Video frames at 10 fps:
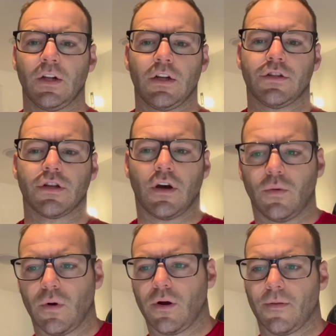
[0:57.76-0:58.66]

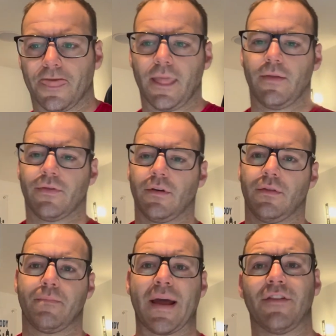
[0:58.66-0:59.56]
So
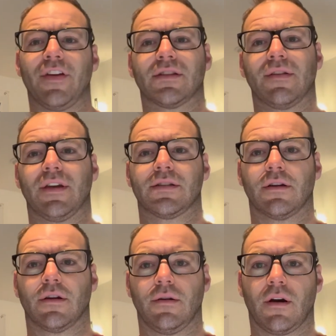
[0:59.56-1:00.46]
the benefits of this are
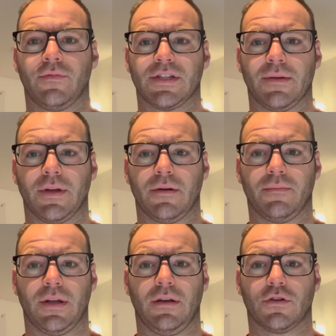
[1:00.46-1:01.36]
going to obviously
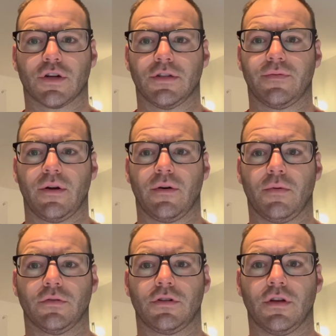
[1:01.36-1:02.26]
be
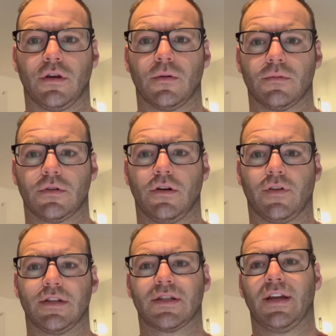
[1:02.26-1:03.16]
transferable to stuff
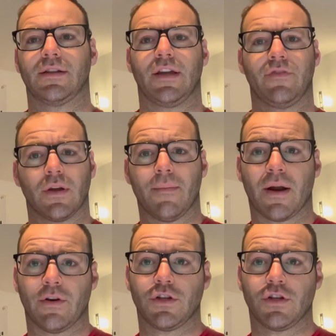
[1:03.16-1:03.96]
like, say if you get better at